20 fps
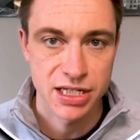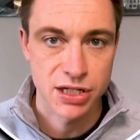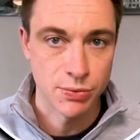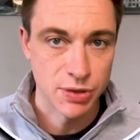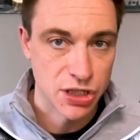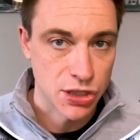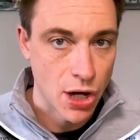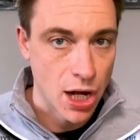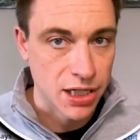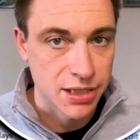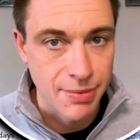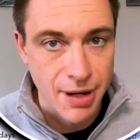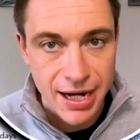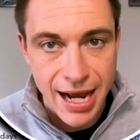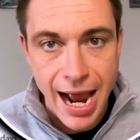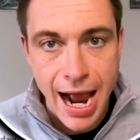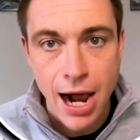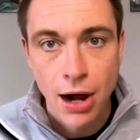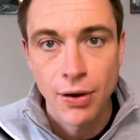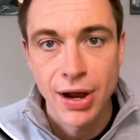So, we talked about
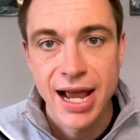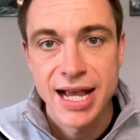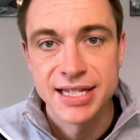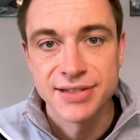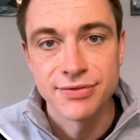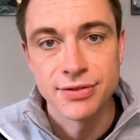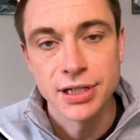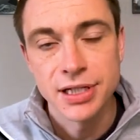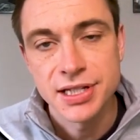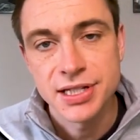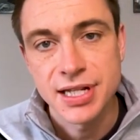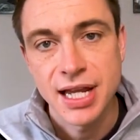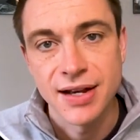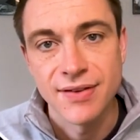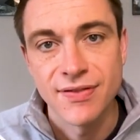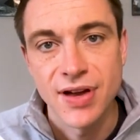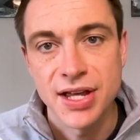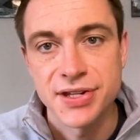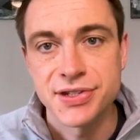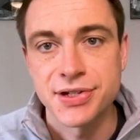how, as real estate
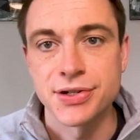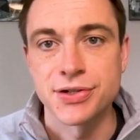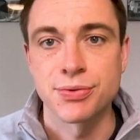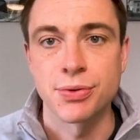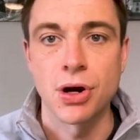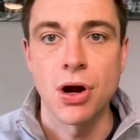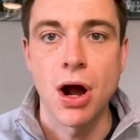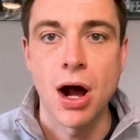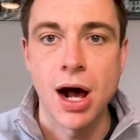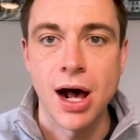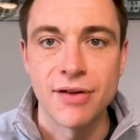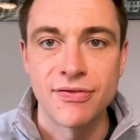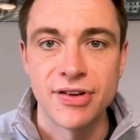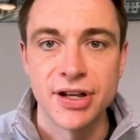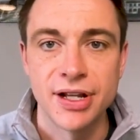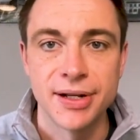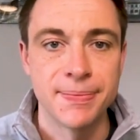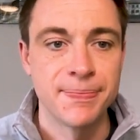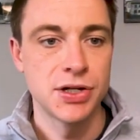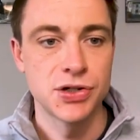investors, we're
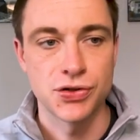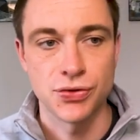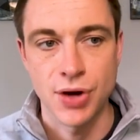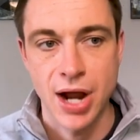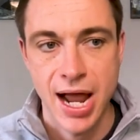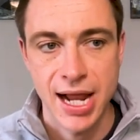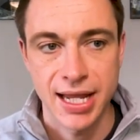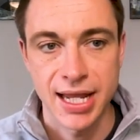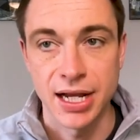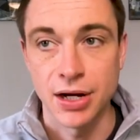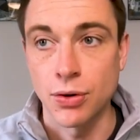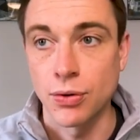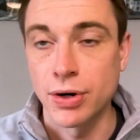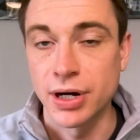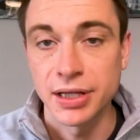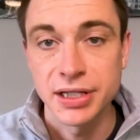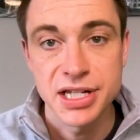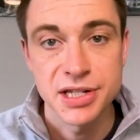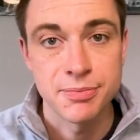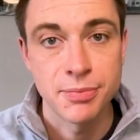often tracking or
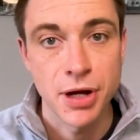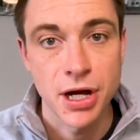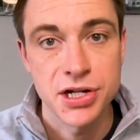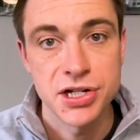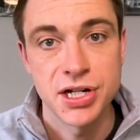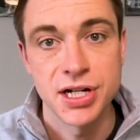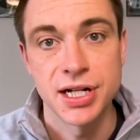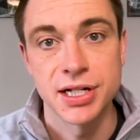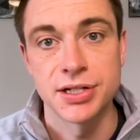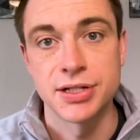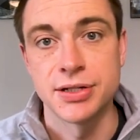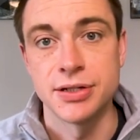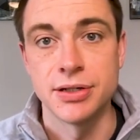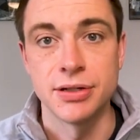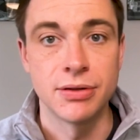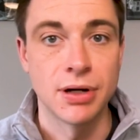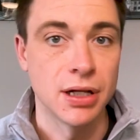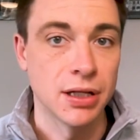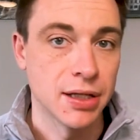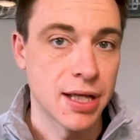at least budgeting
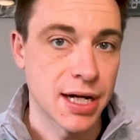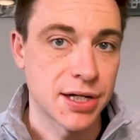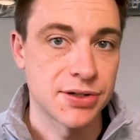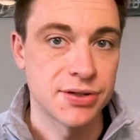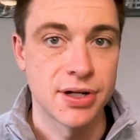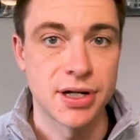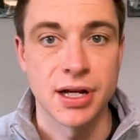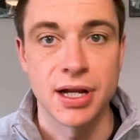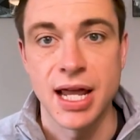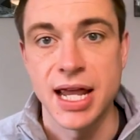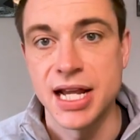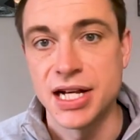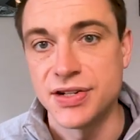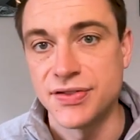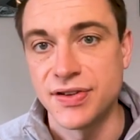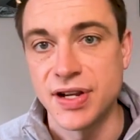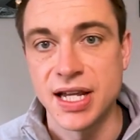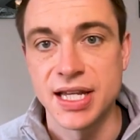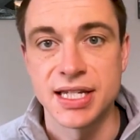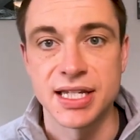to electric,
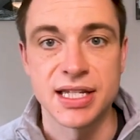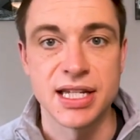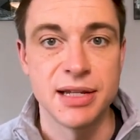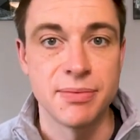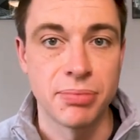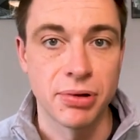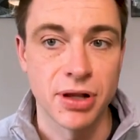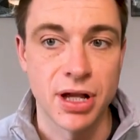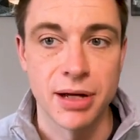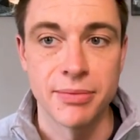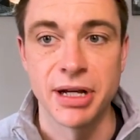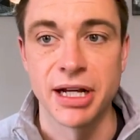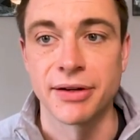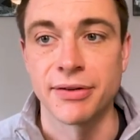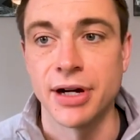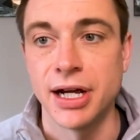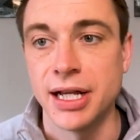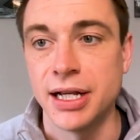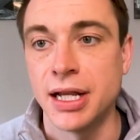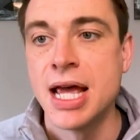HVAC, plumbing,
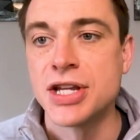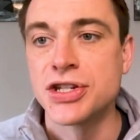right?